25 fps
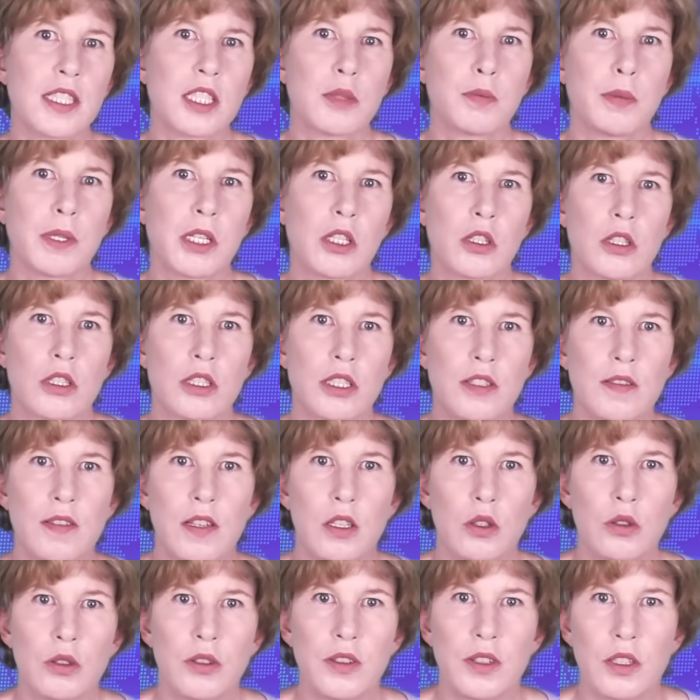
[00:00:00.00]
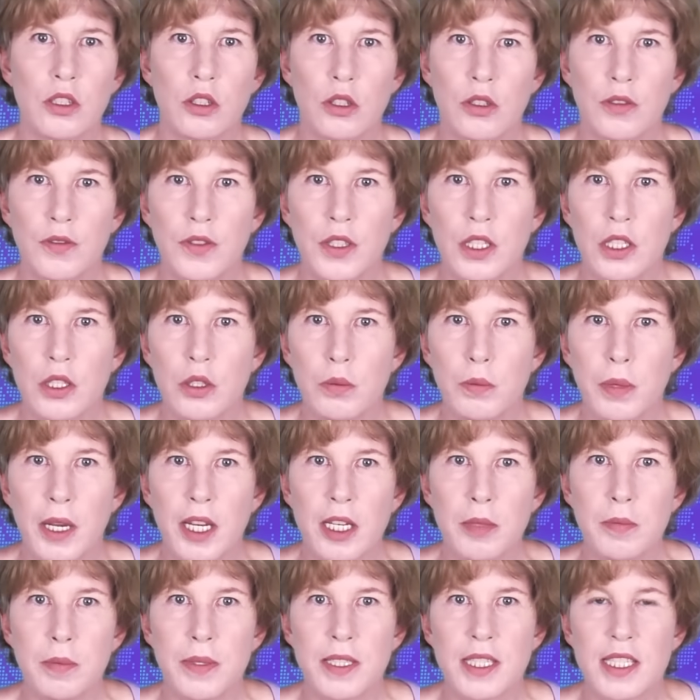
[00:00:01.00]
is because the author of the new
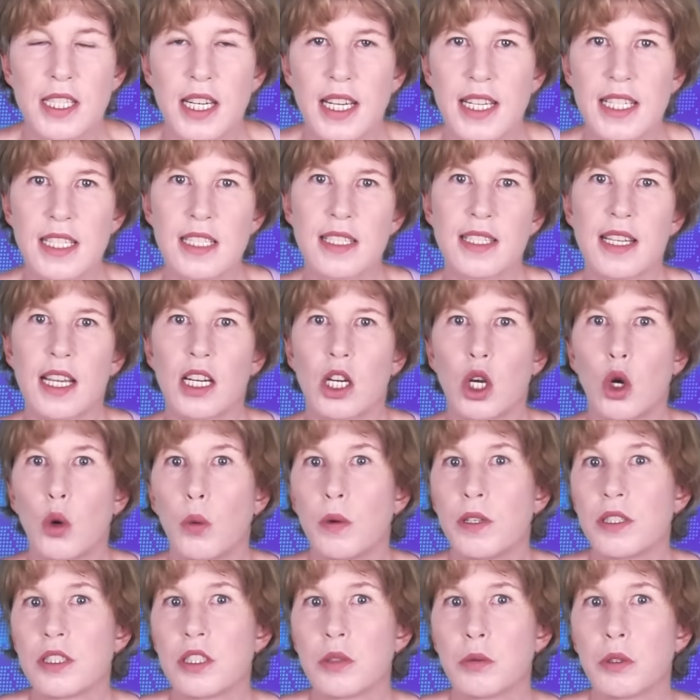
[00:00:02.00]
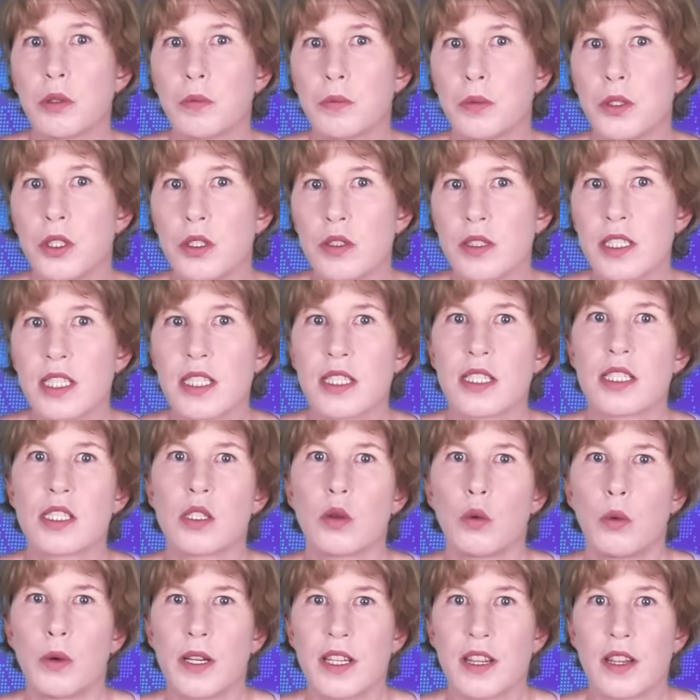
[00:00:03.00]
paper says that quantum computers
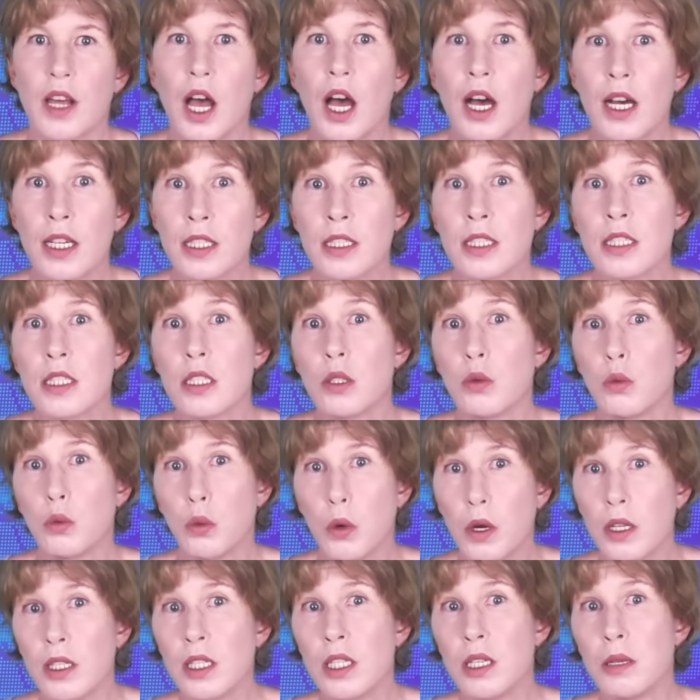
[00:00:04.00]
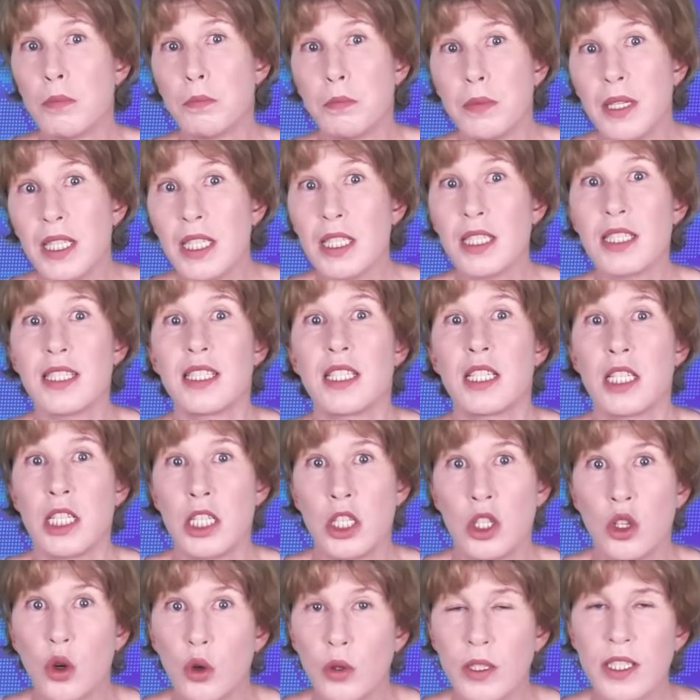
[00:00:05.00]
with under 1
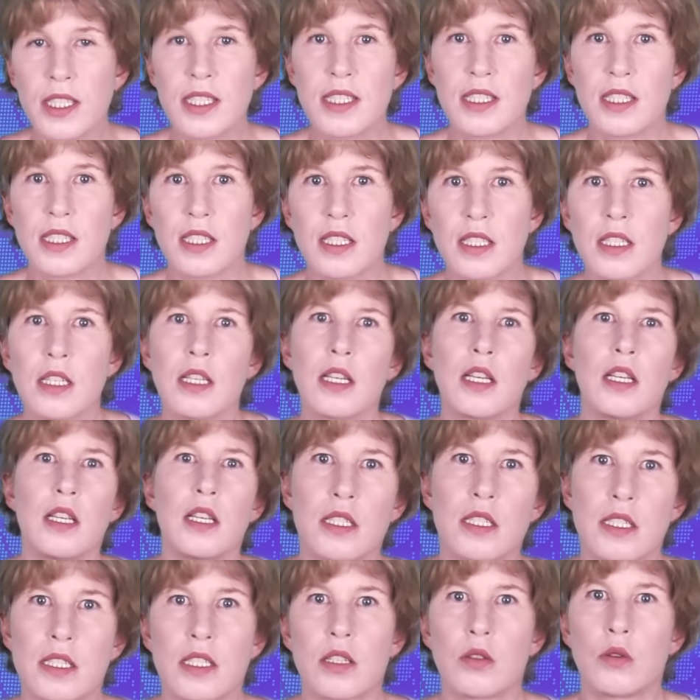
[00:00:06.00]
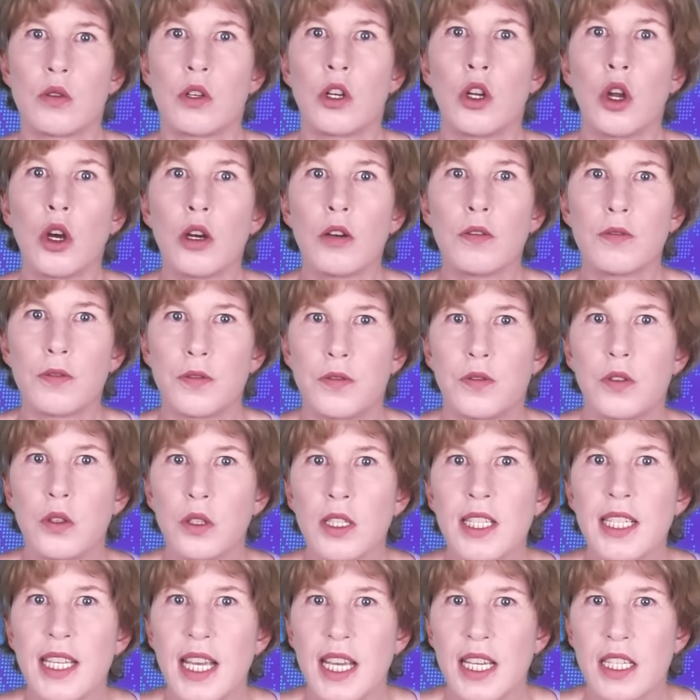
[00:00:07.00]
million noisy, so not
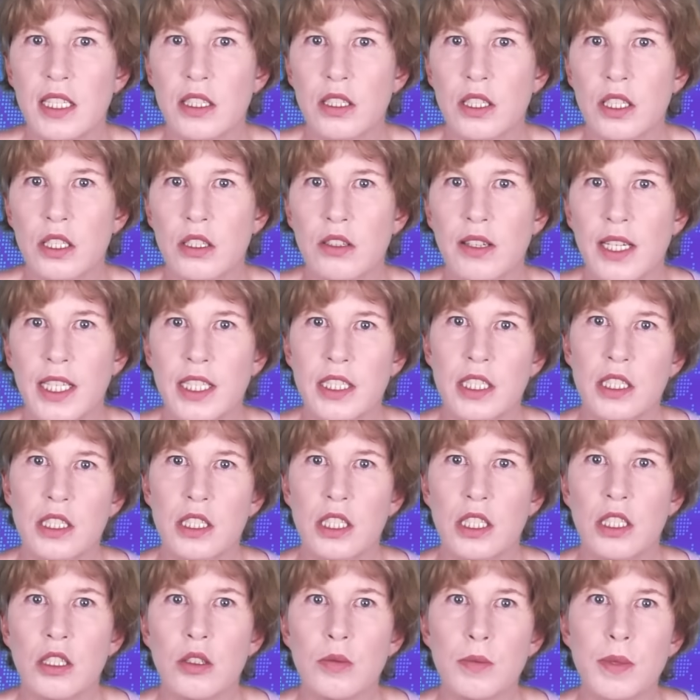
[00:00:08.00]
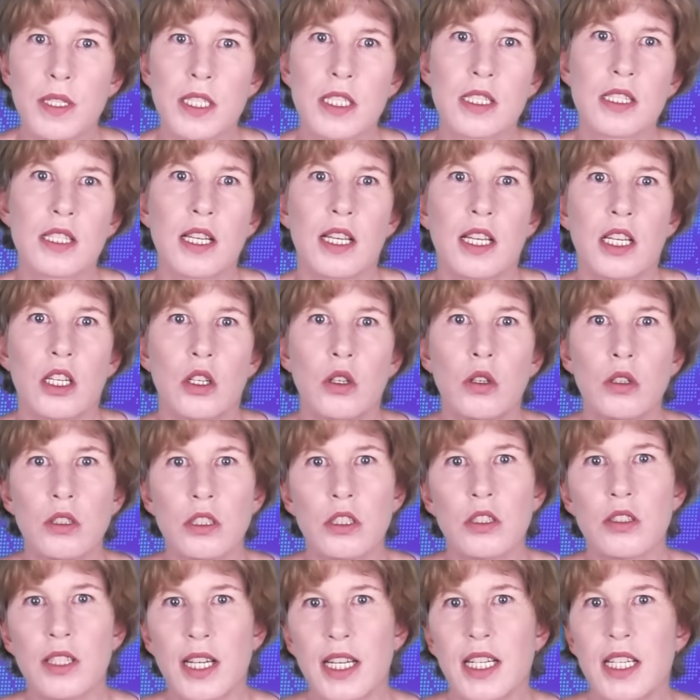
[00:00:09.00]
fully error-corrected qubits, could
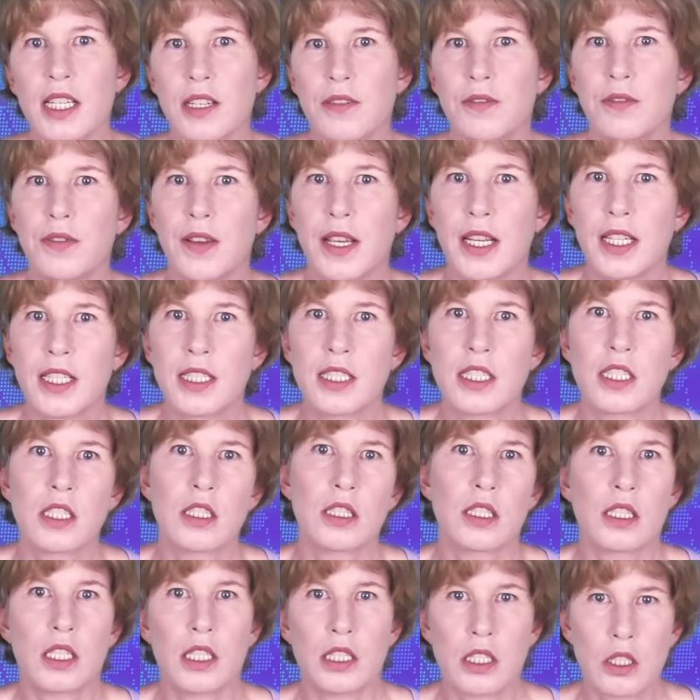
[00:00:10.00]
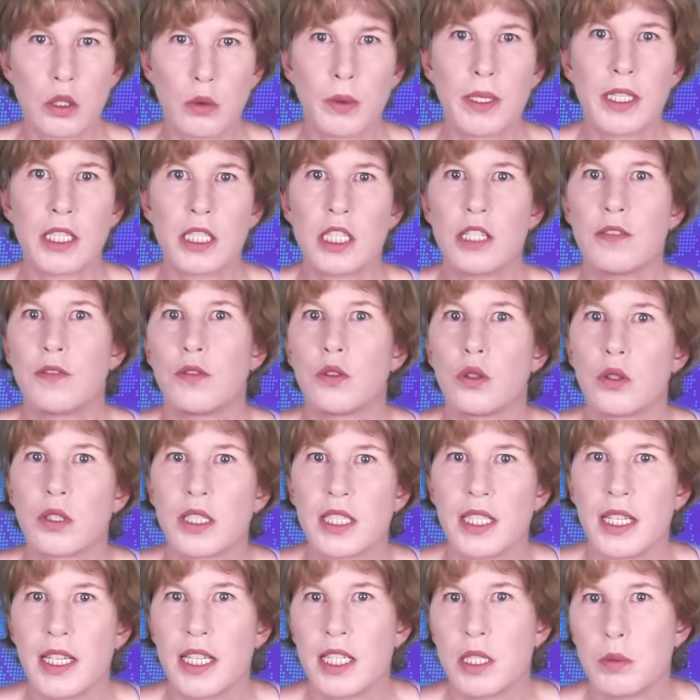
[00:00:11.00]
already factor
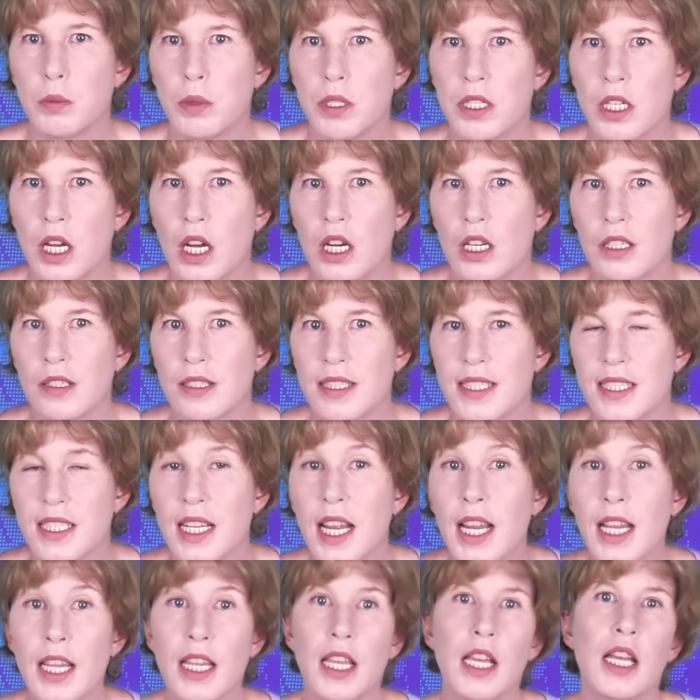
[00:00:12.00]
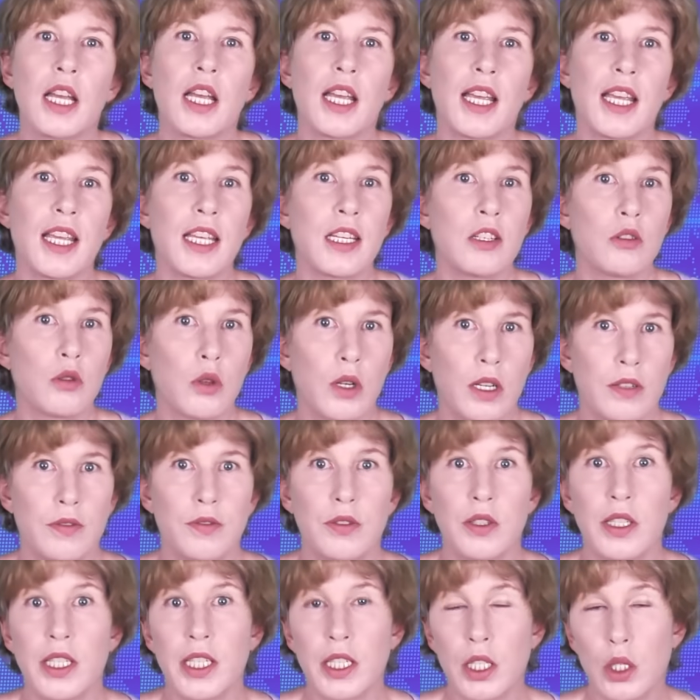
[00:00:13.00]
2048-bit RSA in
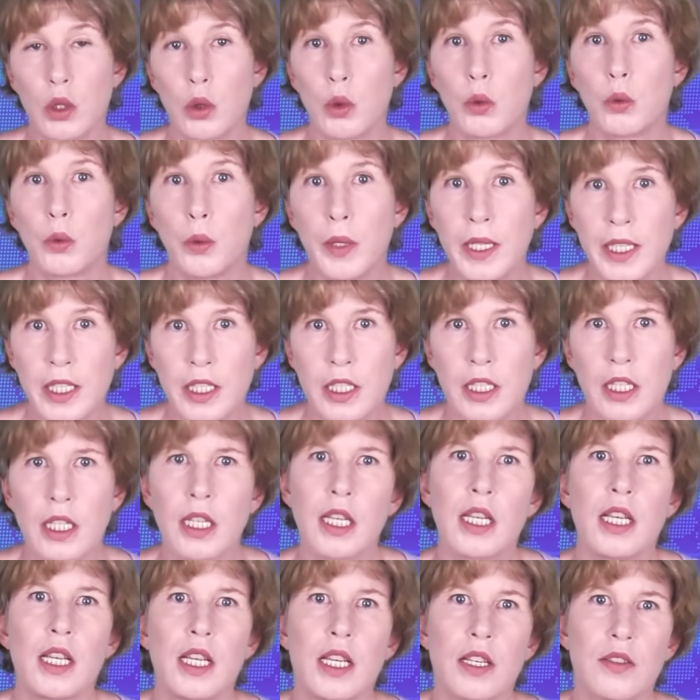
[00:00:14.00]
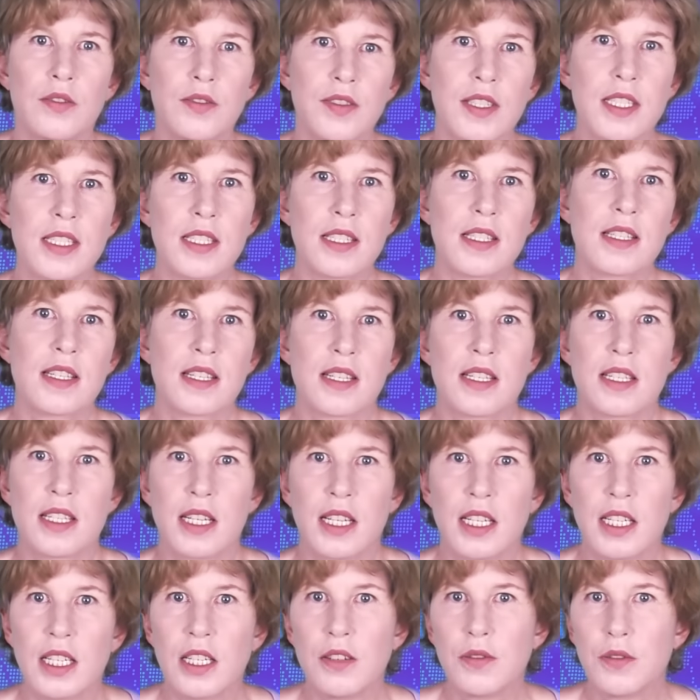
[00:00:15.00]
roughly a week. This is a
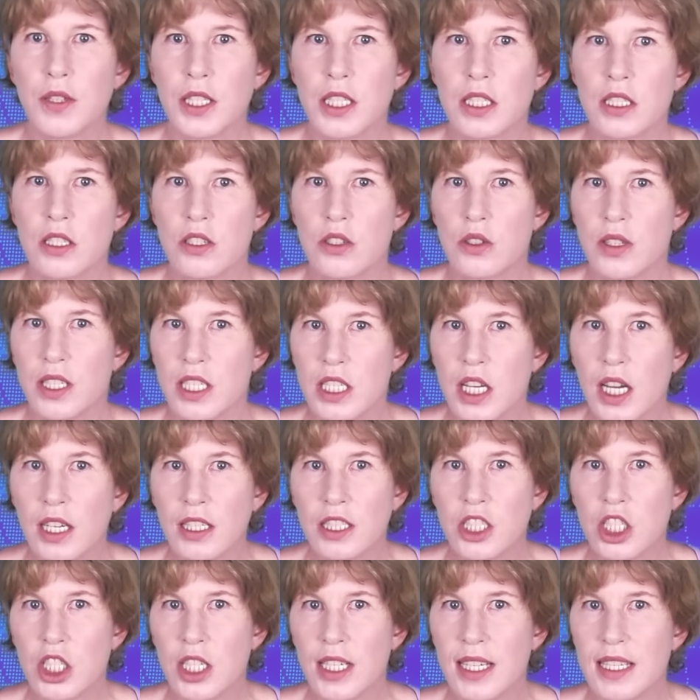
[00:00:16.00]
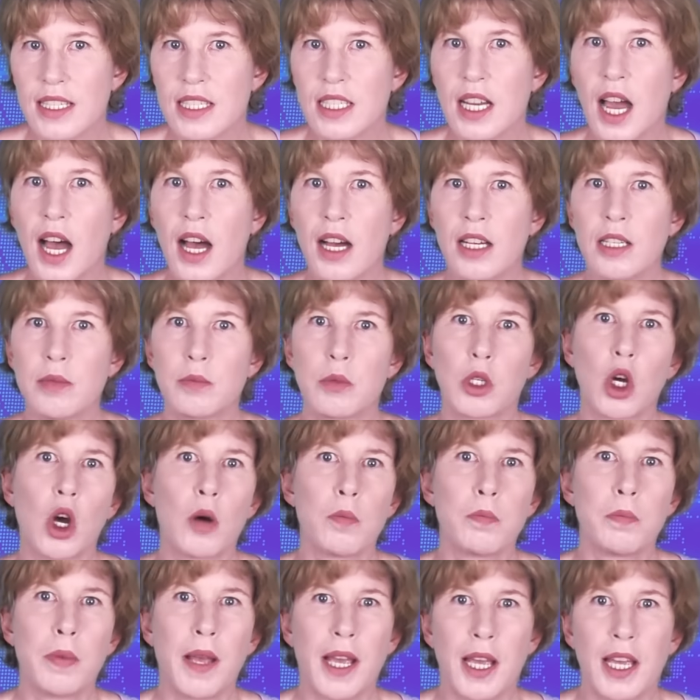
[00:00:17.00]
significant reduction in time
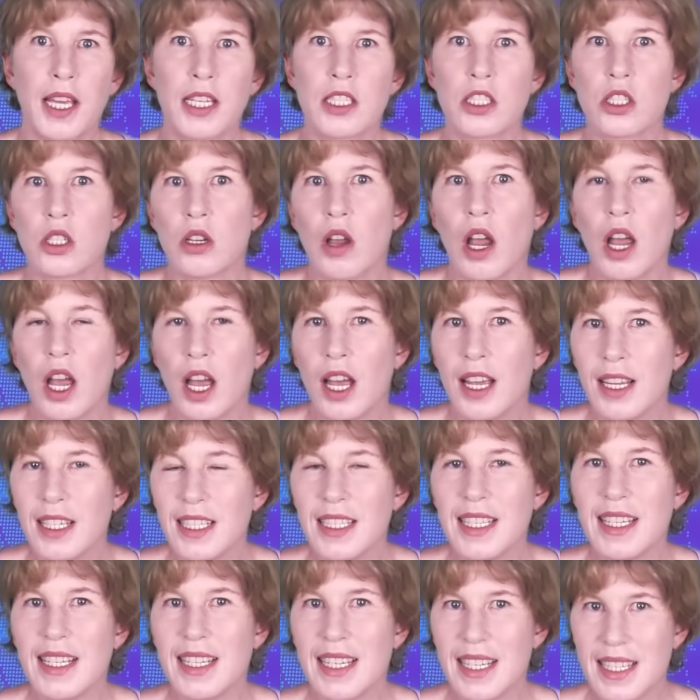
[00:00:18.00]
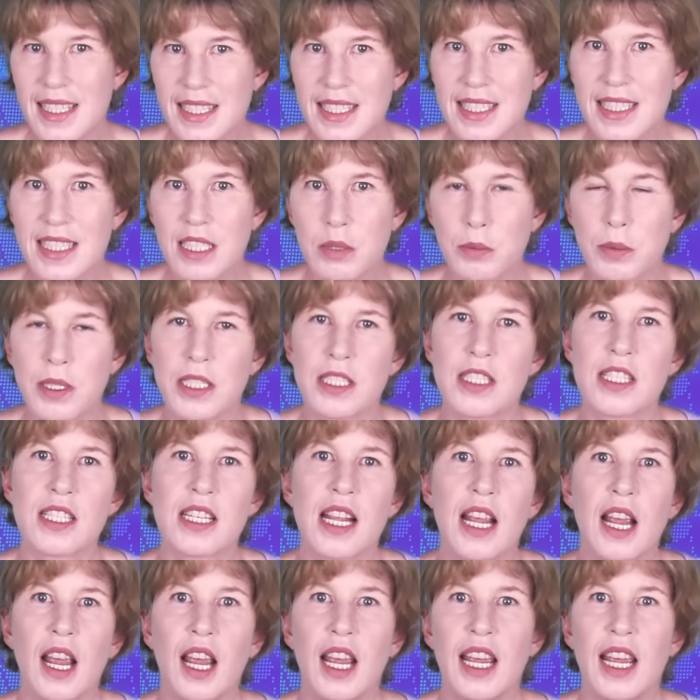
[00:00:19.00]
compared to earlier estimates.